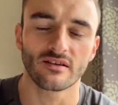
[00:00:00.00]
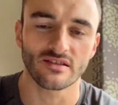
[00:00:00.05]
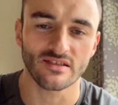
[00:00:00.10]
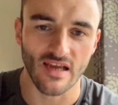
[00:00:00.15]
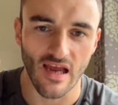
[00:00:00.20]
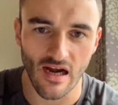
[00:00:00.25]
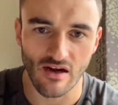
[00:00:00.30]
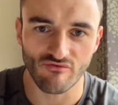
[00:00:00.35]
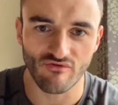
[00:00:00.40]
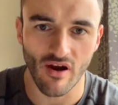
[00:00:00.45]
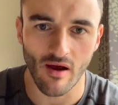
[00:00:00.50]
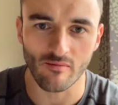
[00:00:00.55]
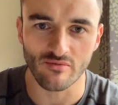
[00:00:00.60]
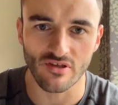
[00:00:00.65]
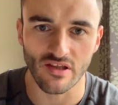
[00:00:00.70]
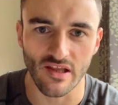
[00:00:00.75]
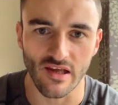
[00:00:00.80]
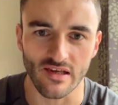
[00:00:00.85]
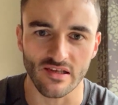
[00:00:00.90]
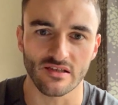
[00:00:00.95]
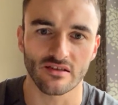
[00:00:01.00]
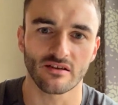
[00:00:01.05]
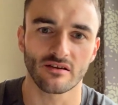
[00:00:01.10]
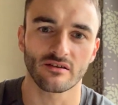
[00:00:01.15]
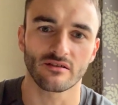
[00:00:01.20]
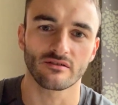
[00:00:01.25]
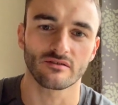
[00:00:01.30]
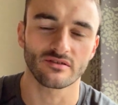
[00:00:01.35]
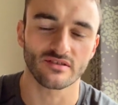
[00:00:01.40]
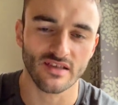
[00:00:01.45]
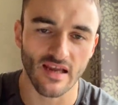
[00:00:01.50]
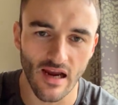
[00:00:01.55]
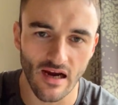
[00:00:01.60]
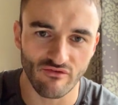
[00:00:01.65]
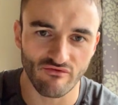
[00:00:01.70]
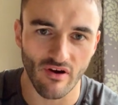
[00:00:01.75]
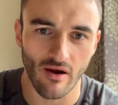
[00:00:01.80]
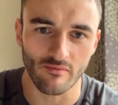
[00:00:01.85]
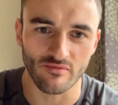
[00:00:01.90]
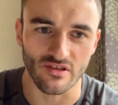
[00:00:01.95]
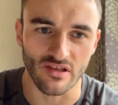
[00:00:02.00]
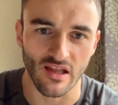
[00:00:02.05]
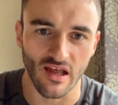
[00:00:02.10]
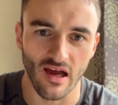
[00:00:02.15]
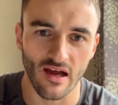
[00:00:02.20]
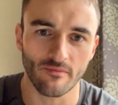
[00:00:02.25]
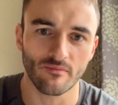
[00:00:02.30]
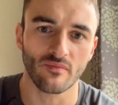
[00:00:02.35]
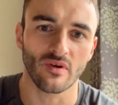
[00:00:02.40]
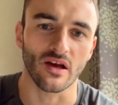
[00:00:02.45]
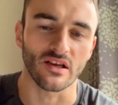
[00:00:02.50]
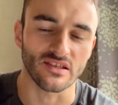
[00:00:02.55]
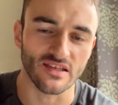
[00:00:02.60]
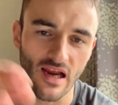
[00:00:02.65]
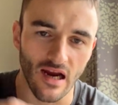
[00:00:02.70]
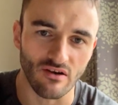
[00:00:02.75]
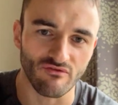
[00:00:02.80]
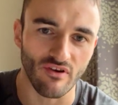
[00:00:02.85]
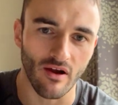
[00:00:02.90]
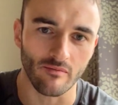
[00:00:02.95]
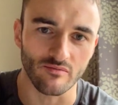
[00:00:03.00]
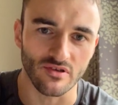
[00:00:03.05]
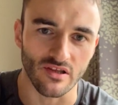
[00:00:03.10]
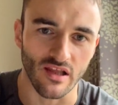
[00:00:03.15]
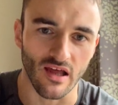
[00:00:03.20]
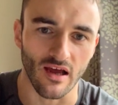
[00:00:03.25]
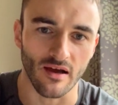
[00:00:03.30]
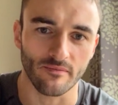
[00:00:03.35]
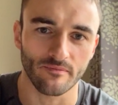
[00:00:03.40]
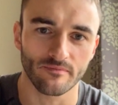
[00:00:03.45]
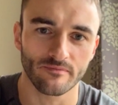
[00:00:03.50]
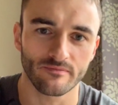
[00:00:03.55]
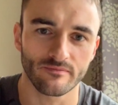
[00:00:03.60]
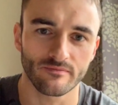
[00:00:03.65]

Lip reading: 10 grams of this, 10 grams of that, and 10 grams of that.